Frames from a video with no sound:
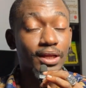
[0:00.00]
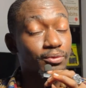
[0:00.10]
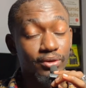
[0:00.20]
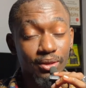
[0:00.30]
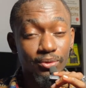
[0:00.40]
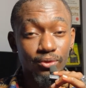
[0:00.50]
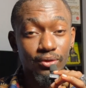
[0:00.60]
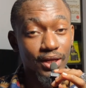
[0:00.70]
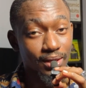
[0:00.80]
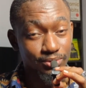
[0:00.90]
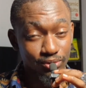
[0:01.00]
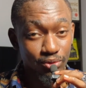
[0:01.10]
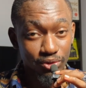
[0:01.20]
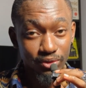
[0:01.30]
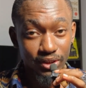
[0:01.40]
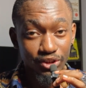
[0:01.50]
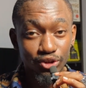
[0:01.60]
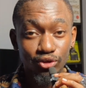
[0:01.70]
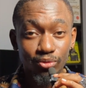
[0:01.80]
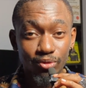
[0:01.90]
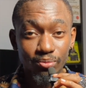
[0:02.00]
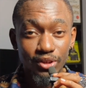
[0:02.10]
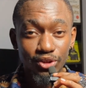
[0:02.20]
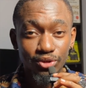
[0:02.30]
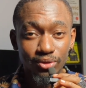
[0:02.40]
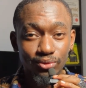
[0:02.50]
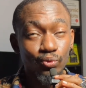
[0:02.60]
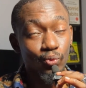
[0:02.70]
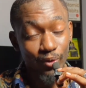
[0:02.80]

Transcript: Now, don't get me wrong, I'm still going to get GW miniatures